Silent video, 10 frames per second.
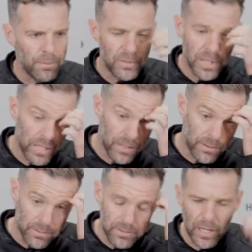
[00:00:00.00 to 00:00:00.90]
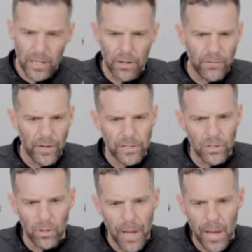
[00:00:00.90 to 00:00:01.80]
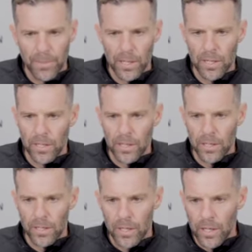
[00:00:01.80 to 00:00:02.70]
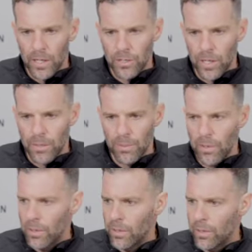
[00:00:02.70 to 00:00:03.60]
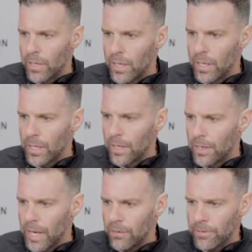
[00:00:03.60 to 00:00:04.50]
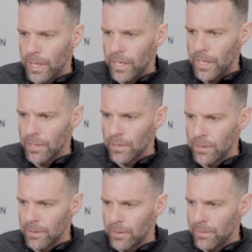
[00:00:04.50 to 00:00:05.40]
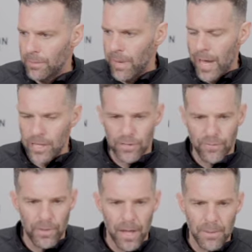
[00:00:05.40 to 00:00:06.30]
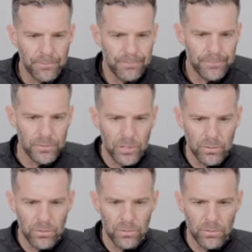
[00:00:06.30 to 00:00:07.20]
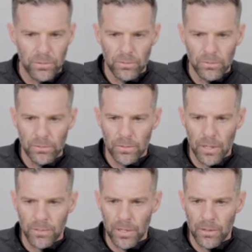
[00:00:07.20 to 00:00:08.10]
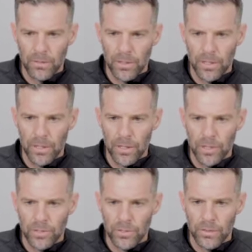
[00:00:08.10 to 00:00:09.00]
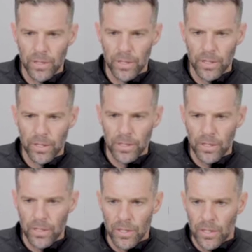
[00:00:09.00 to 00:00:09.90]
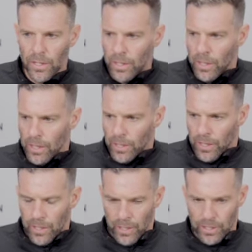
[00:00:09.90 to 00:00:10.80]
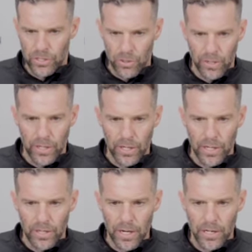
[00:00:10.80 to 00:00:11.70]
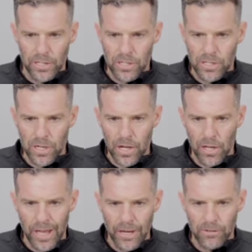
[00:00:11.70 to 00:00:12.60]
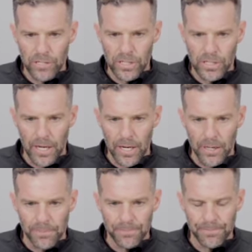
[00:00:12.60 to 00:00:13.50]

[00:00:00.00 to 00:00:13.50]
sending our fans home happy and trying to put it on a entertaining match for them to come here and enjoy a night at Shell Energy Stadium.